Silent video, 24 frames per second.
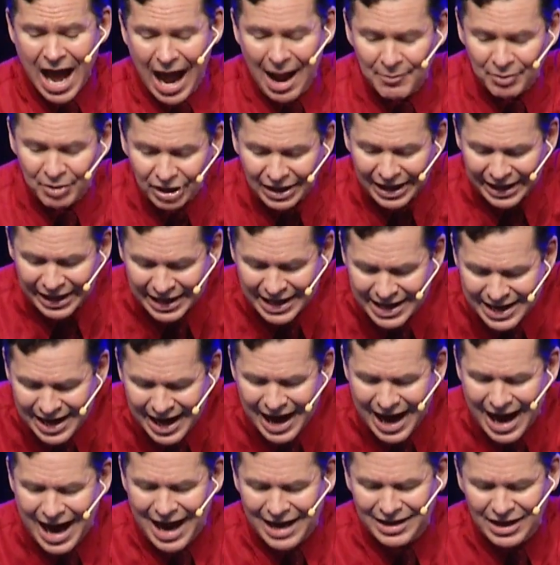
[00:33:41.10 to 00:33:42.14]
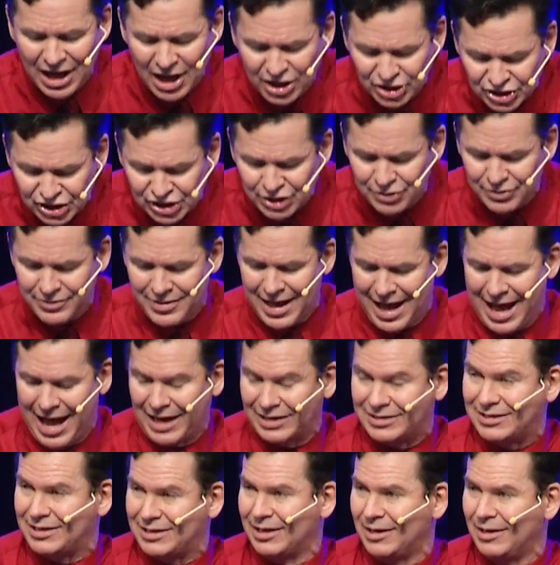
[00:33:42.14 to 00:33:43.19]
I'm gonna let God do
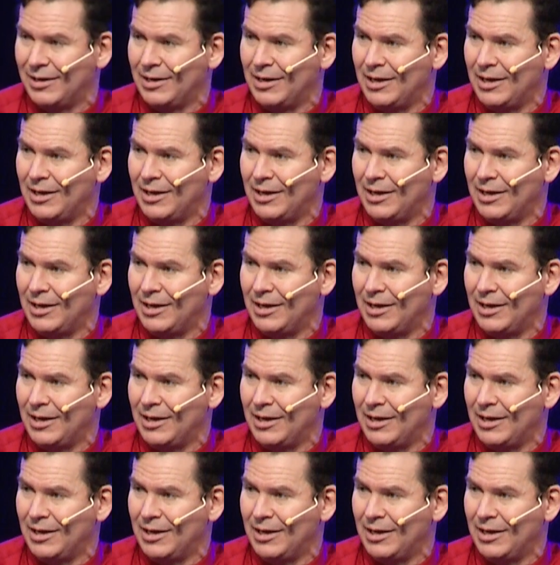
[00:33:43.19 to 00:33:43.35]
that.